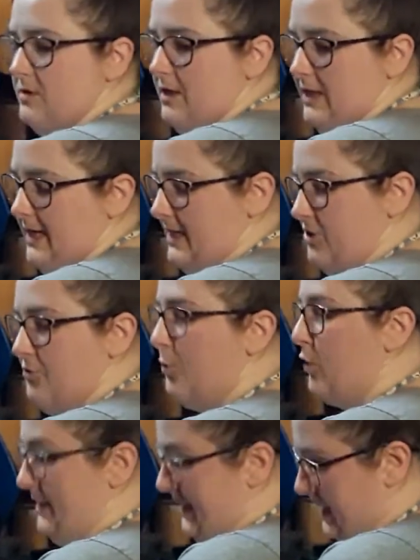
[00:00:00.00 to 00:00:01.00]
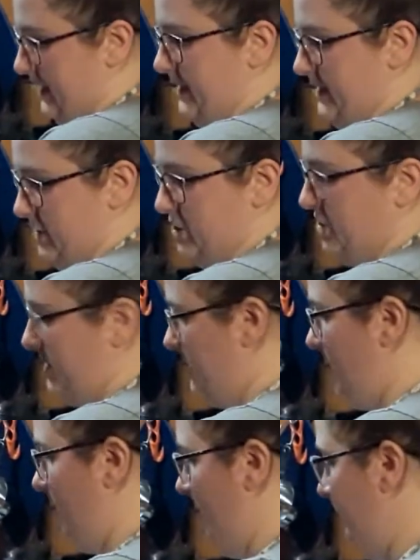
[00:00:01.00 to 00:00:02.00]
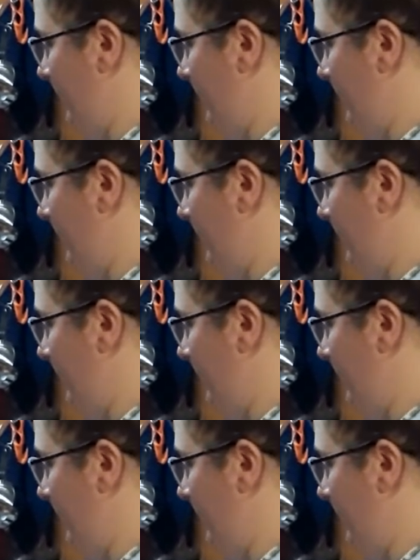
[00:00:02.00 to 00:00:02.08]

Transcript: like, your more delicate dishes go up